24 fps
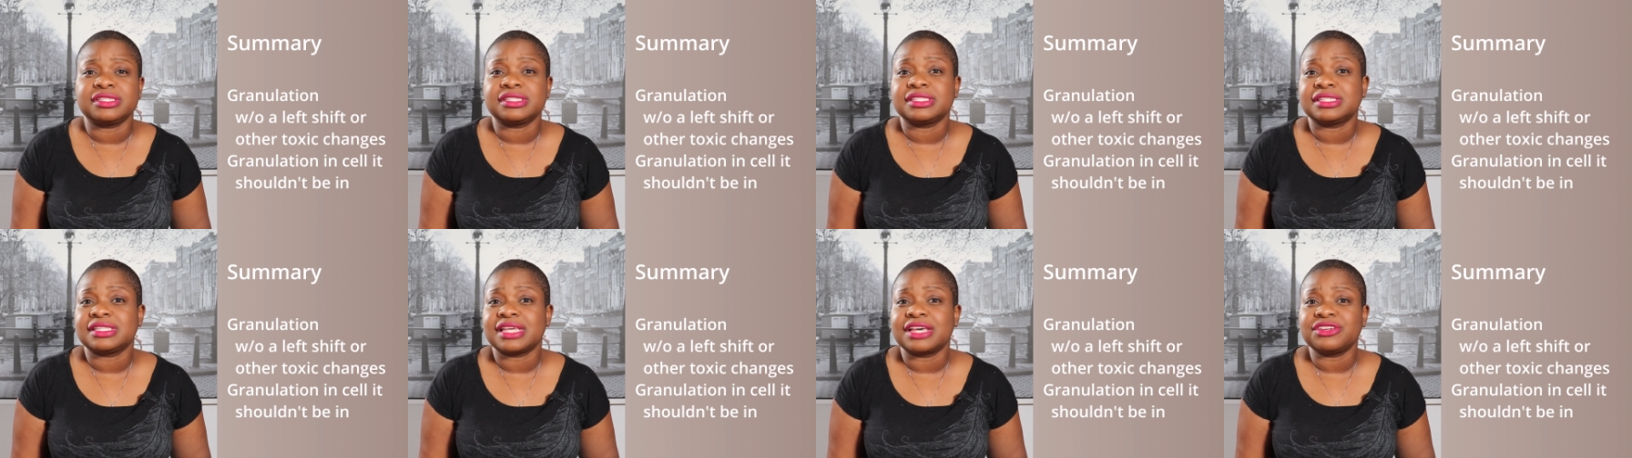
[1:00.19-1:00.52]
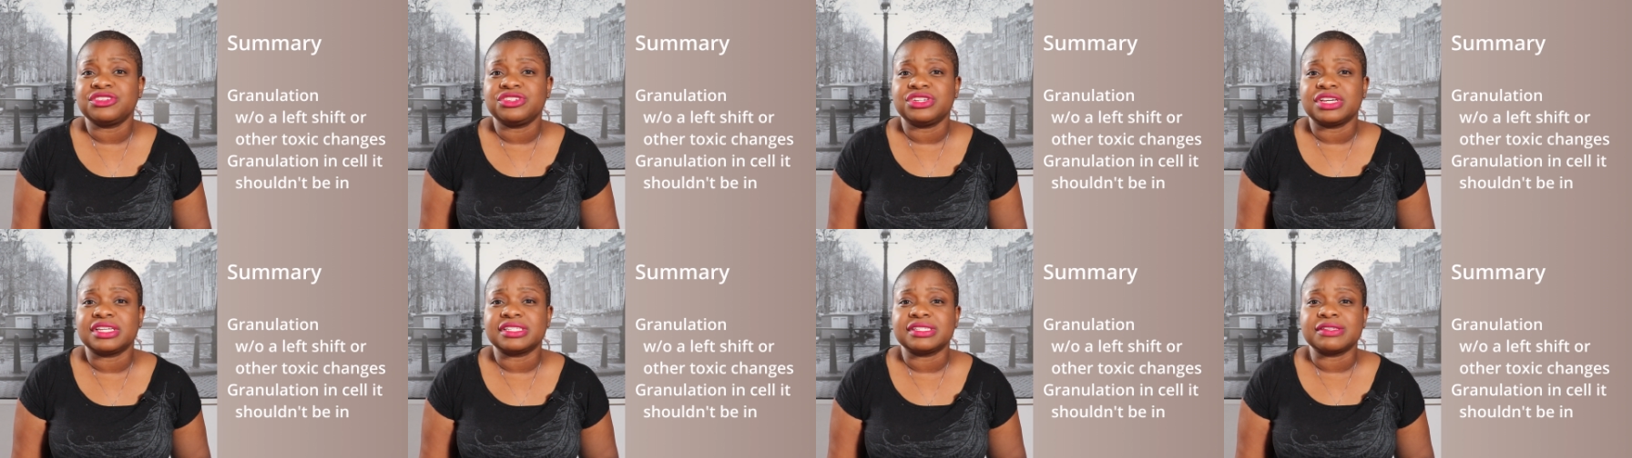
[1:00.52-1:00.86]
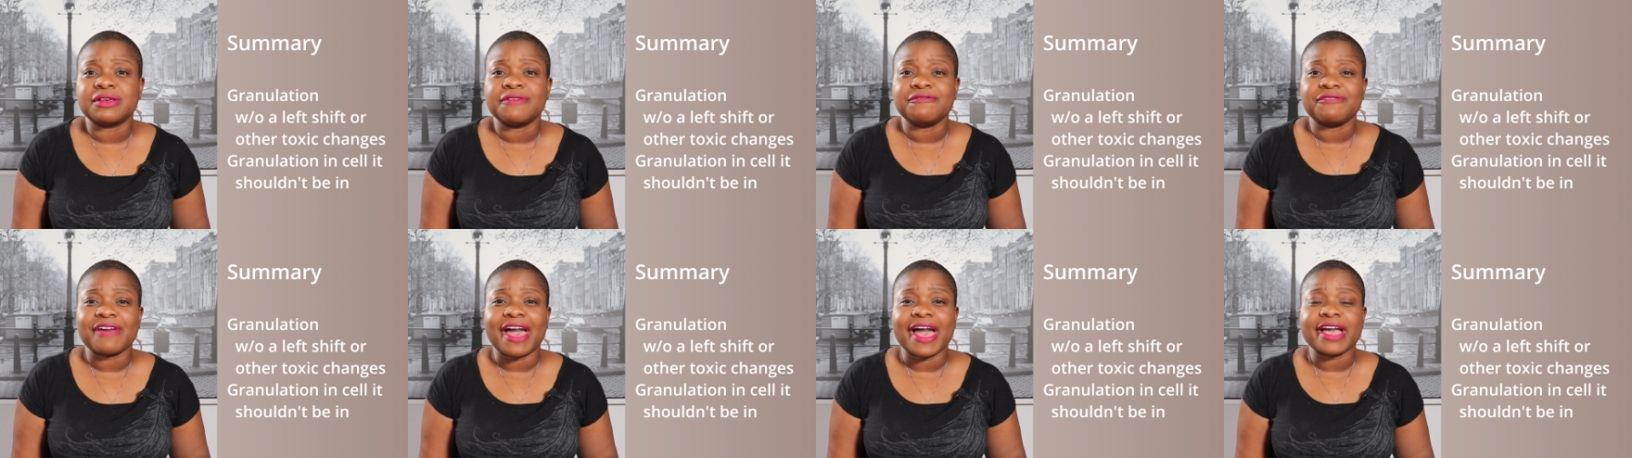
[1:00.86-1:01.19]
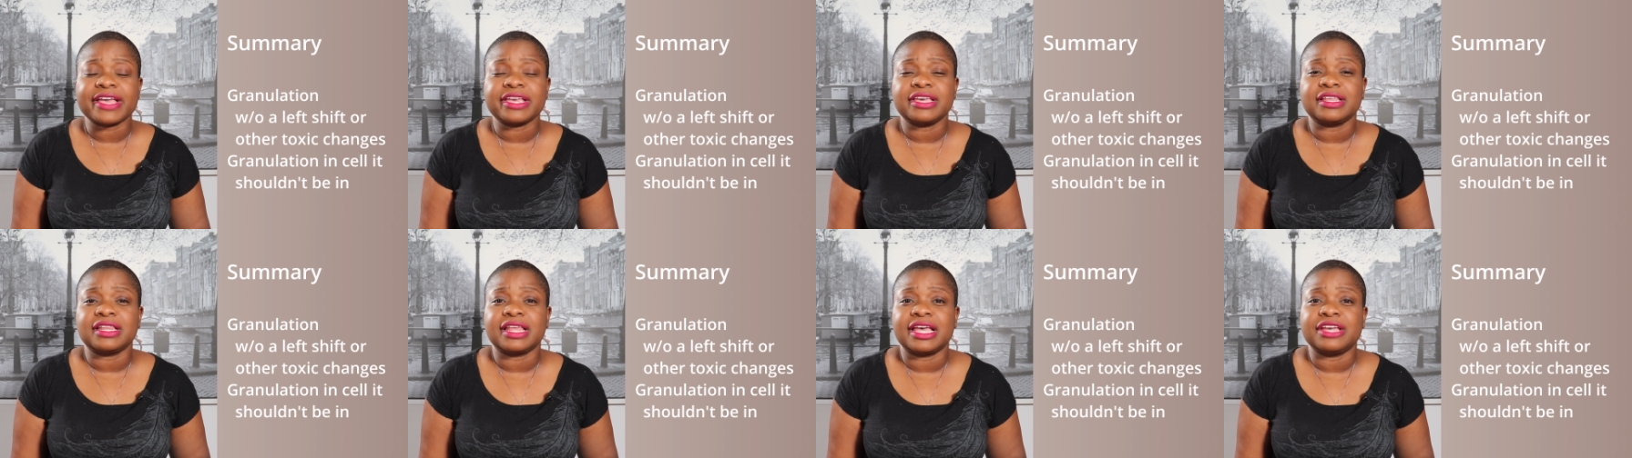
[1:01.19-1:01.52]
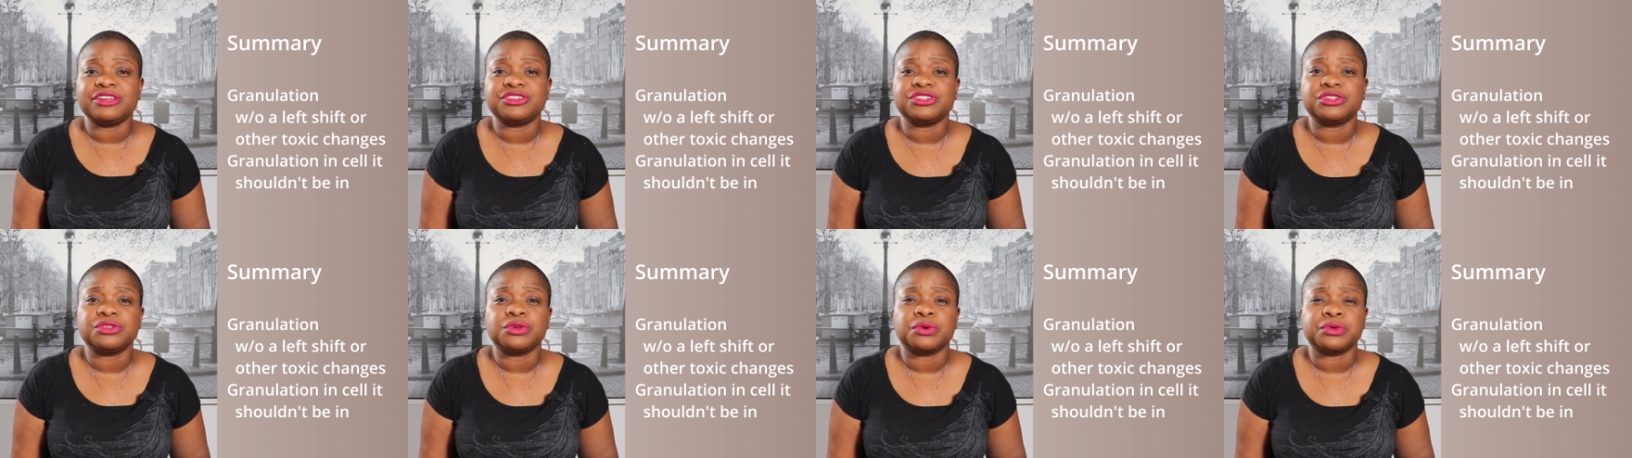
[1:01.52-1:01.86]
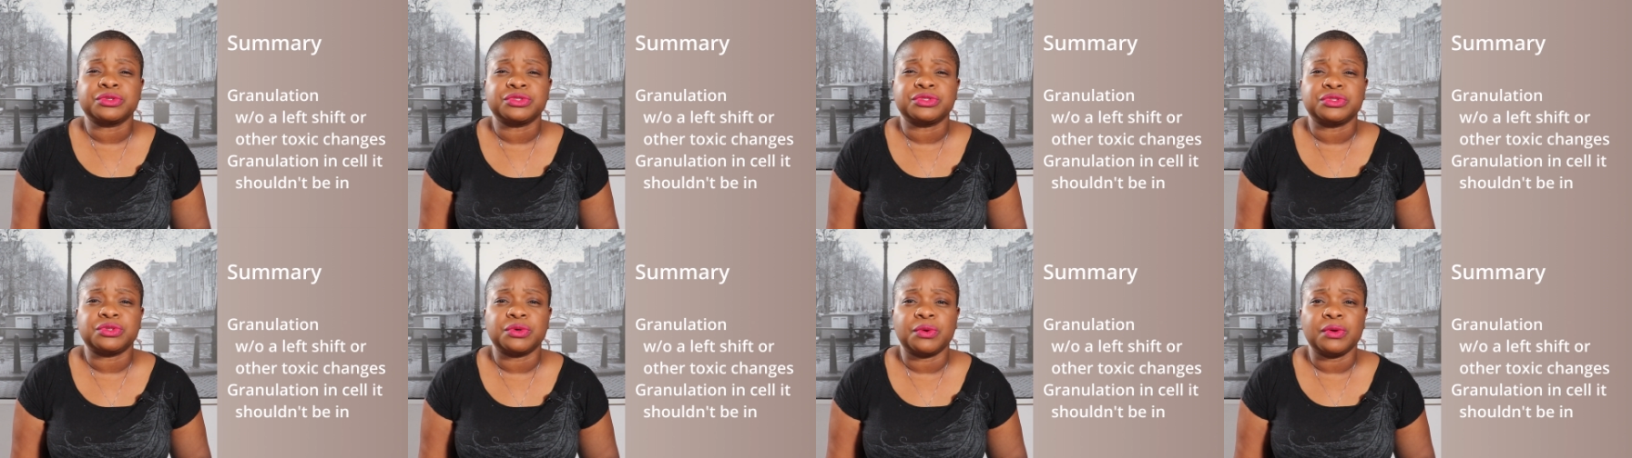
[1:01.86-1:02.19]
such as vacuolation or
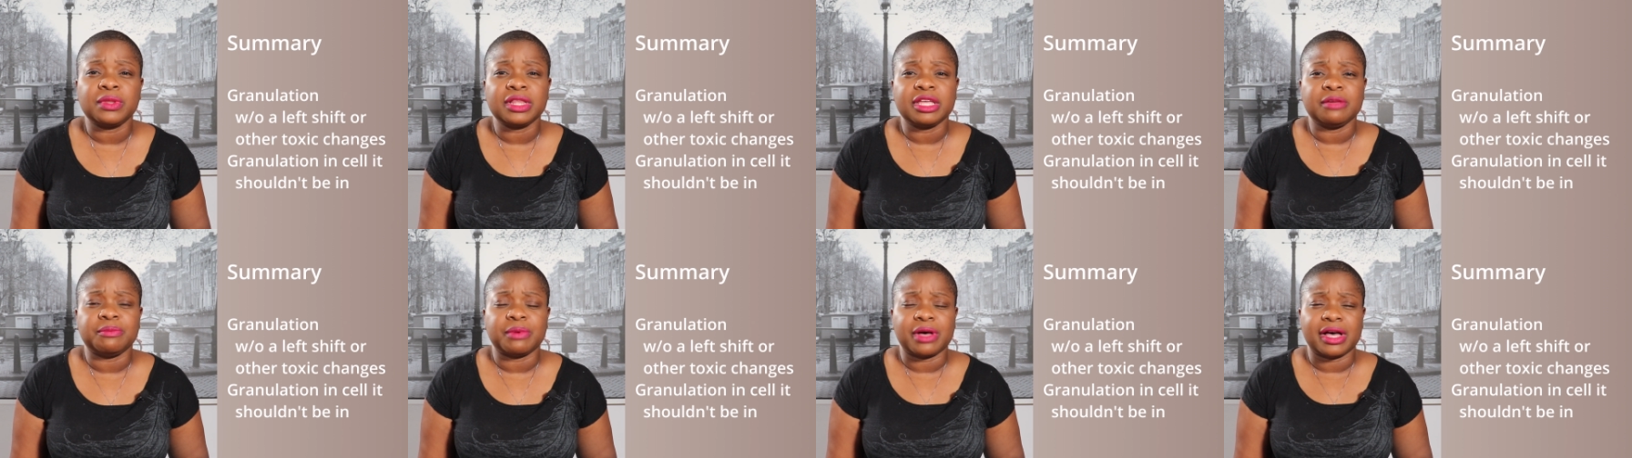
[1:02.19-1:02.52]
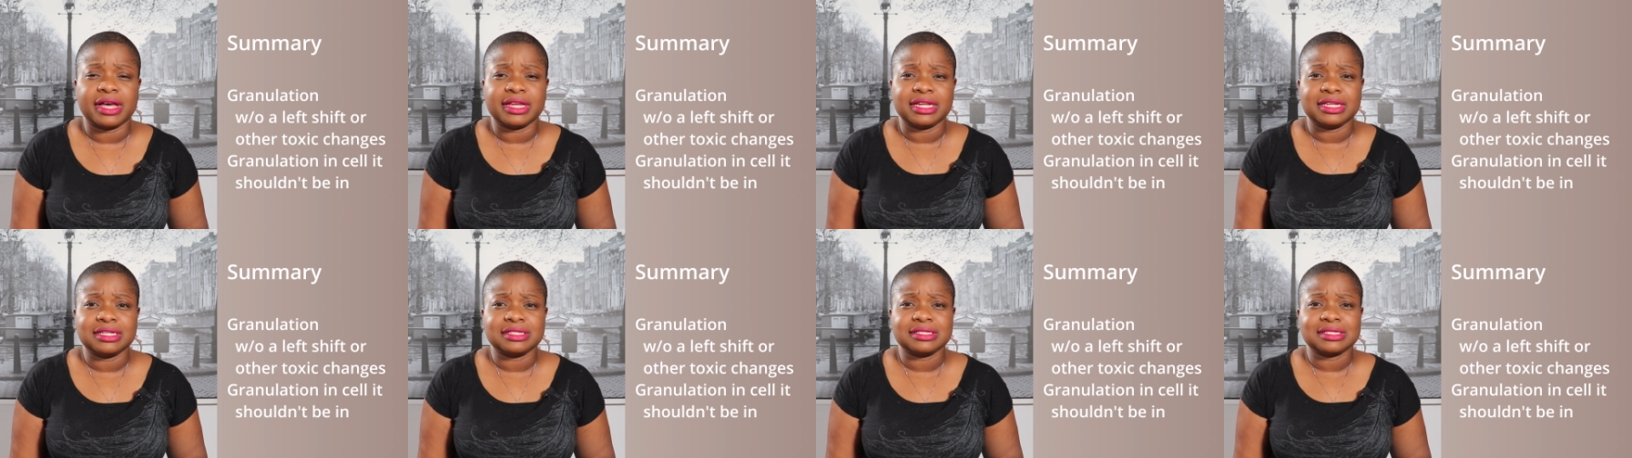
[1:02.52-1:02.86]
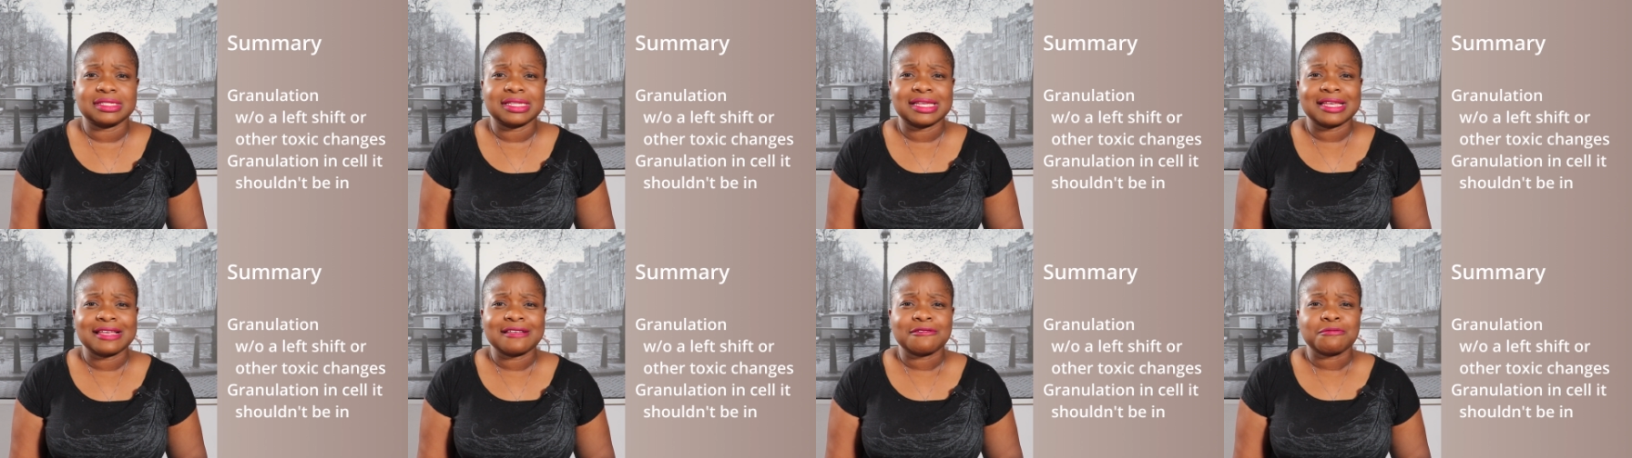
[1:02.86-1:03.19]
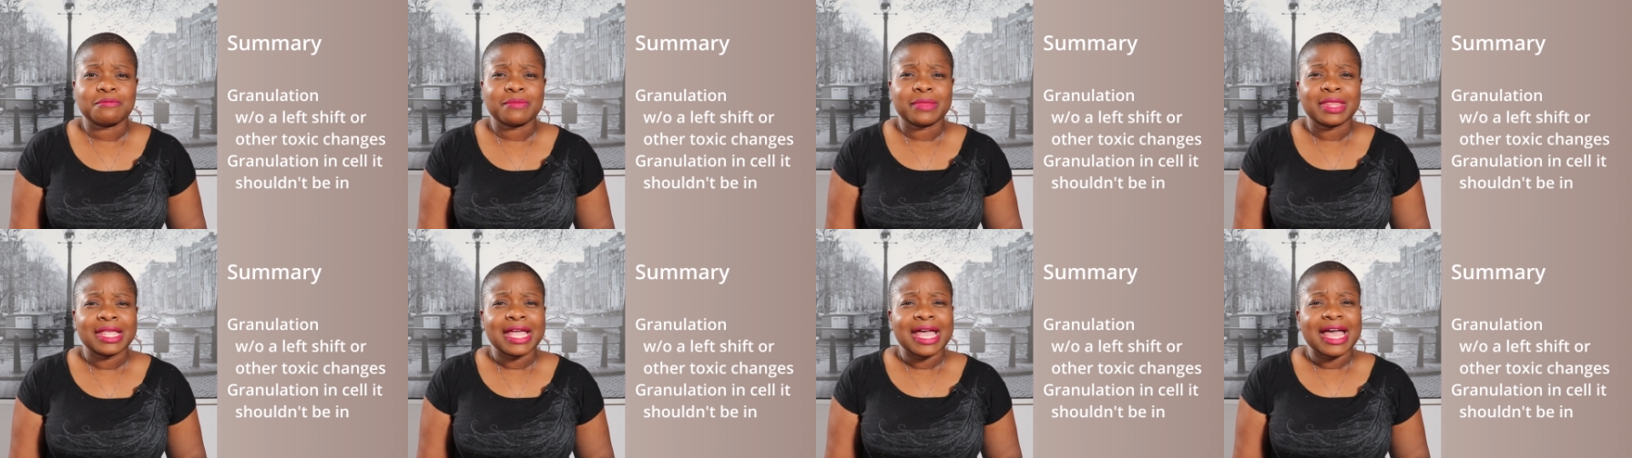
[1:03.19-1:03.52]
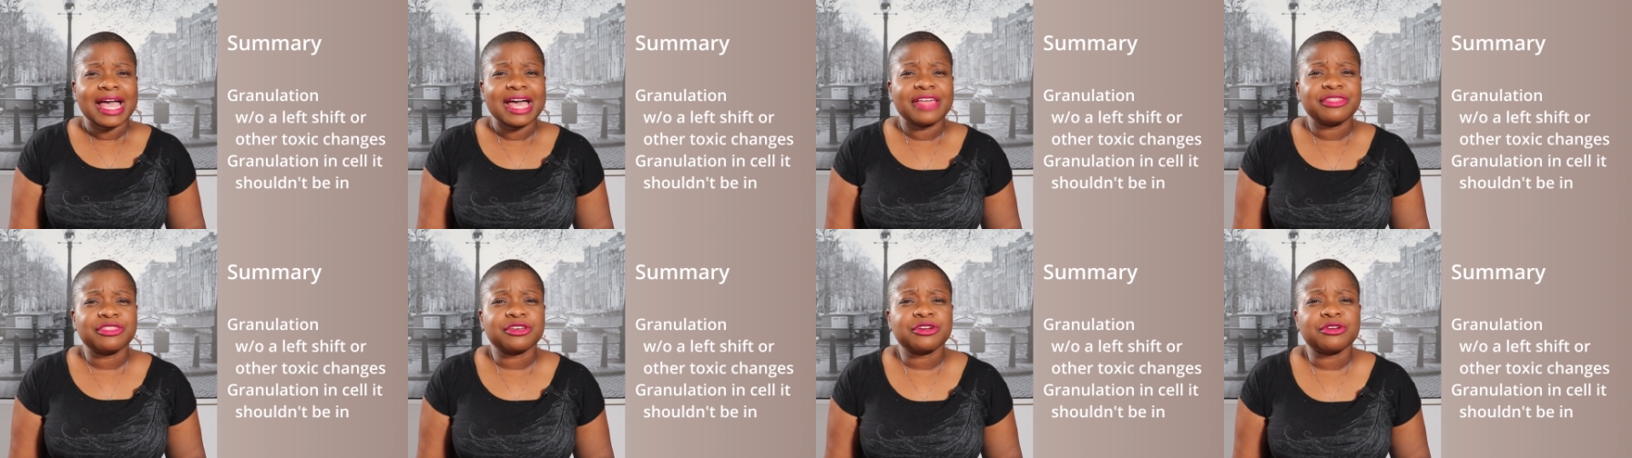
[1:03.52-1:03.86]
Döhle bodies. And the